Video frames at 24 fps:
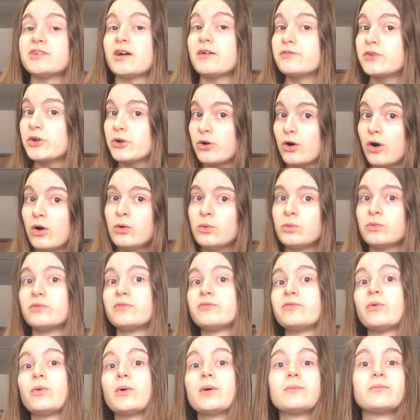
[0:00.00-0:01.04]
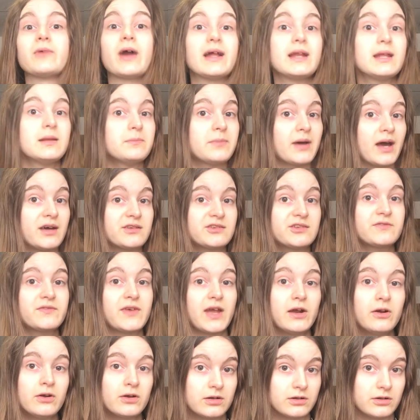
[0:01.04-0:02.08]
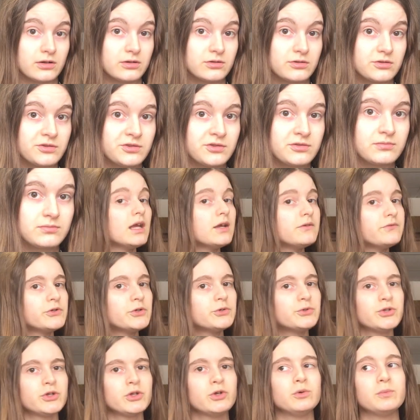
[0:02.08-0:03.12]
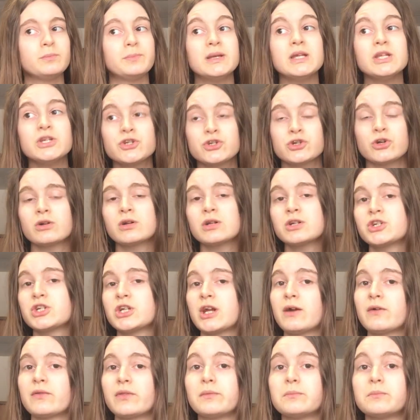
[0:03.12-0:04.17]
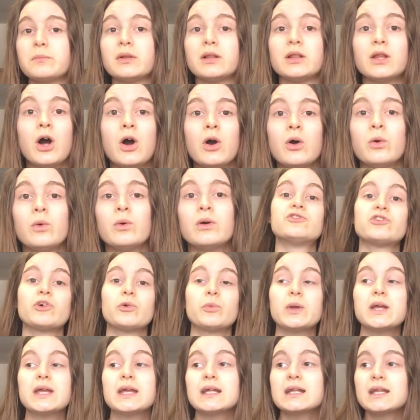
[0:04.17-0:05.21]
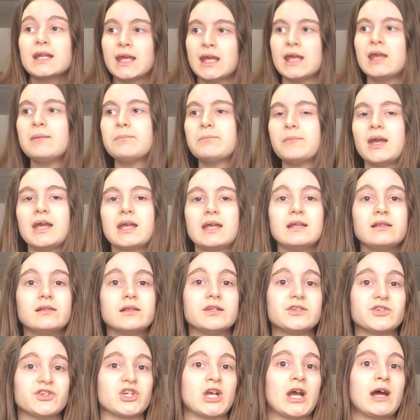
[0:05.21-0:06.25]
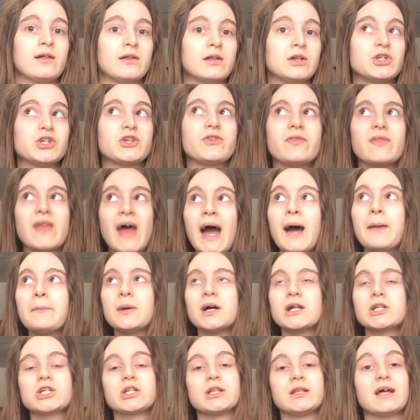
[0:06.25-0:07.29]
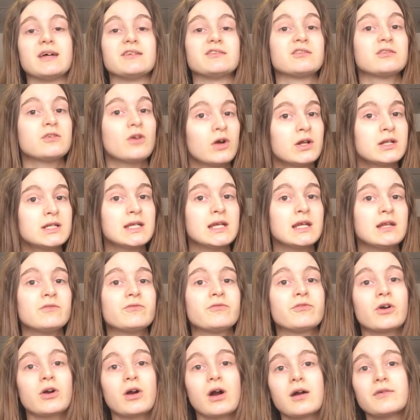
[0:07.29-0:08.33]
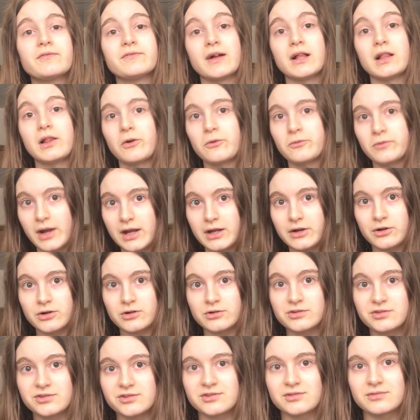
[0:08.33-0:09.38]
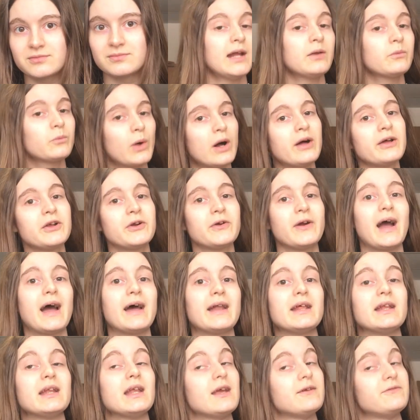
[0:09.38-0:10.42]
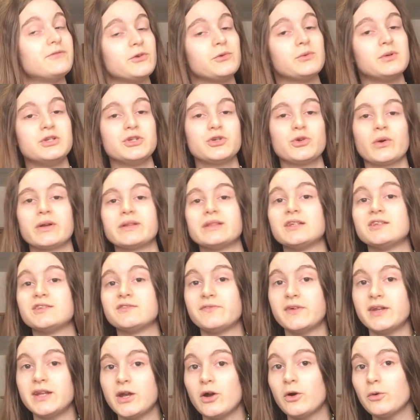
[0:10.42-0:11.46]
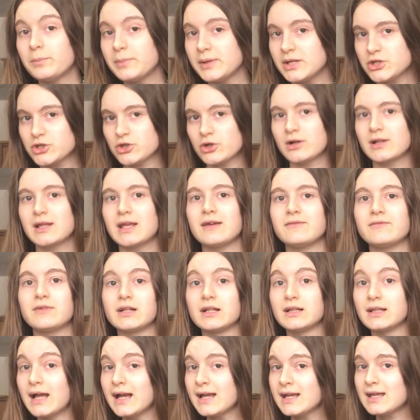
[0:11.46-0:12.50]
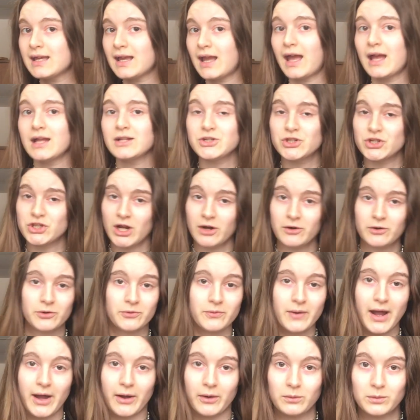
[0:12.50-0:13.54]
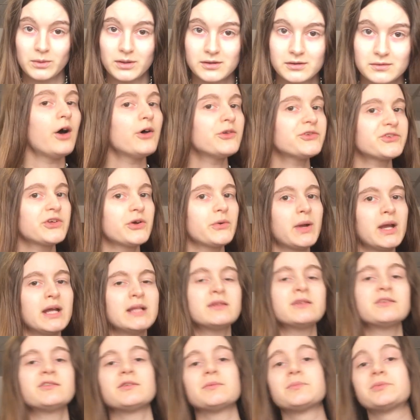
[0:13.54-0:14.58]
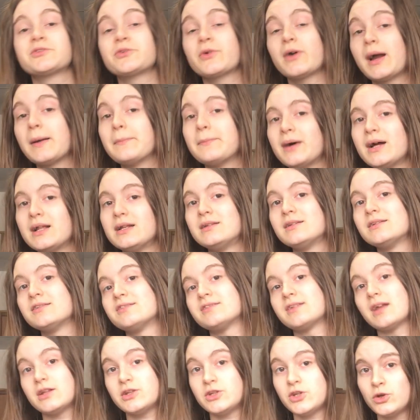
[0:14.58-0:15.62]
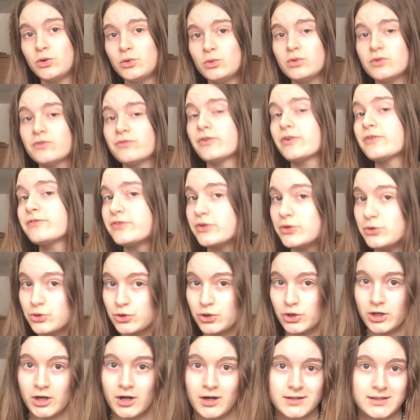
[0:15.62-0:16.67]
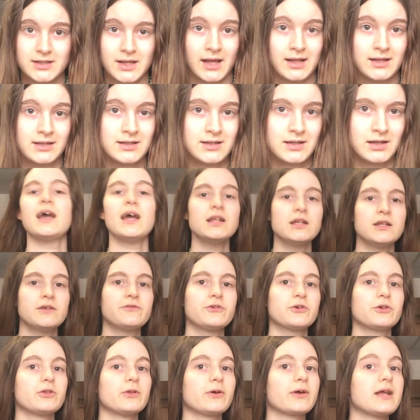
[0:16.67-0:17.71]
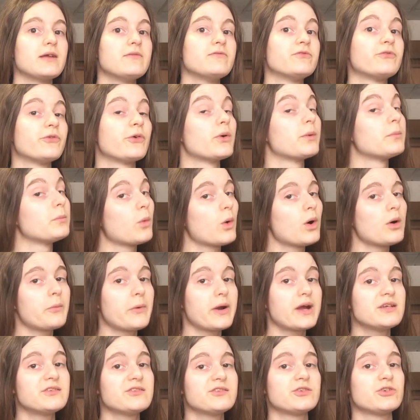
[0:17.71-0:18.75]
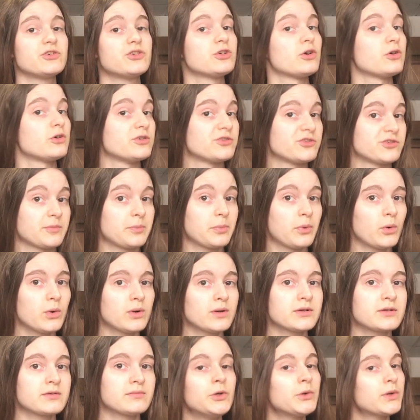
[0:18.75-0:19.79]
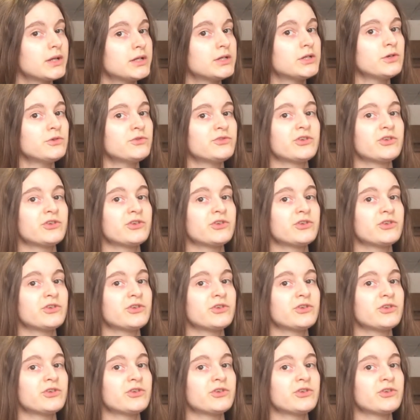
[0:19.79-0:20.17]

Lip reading: of your own for writing passive characters? If you do, be sure to share them below so we can keep making this challenge that much less daunting for our fellow writers. And while you're at it, if you enjoyed this video, be sure to give it a like and share it around. Also, hit the subscribe button to stay tuned for future content. And if you're looking for more ways to show your support, you can do